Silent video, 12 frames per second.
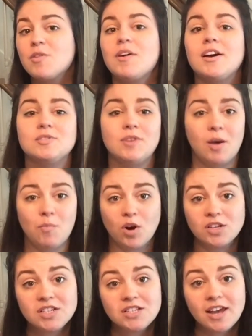You guys will get
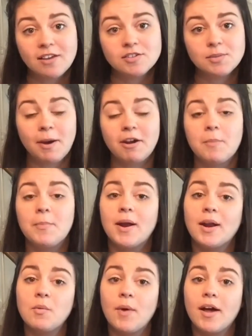more details about it. But
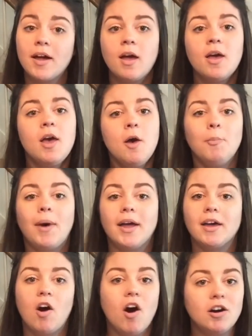anyway,
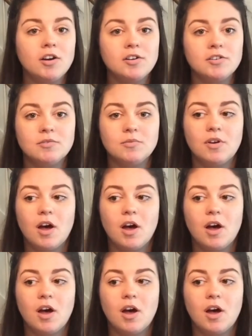my car